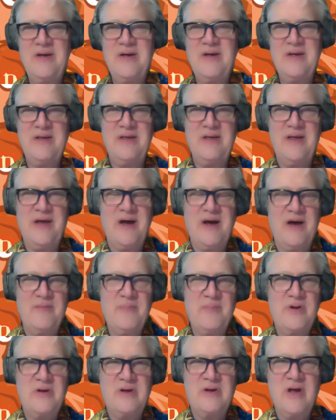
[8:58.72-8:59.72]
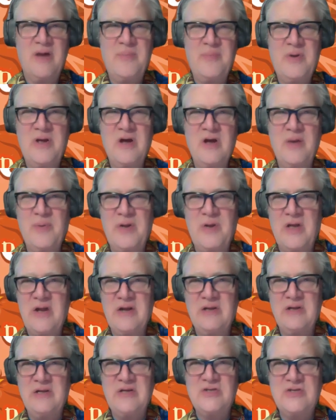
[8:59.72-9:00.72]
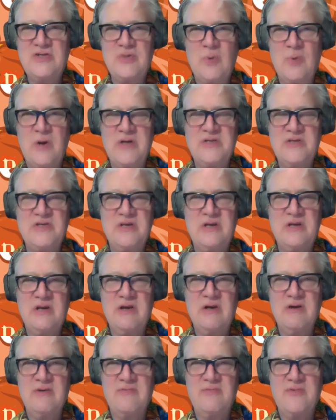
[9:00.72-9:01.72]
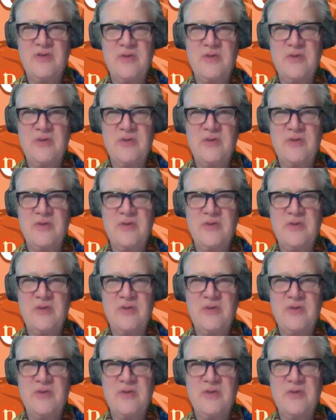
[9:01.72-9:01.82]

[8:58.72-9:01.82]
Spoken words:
yeah, I've been coming in at least twice a year for the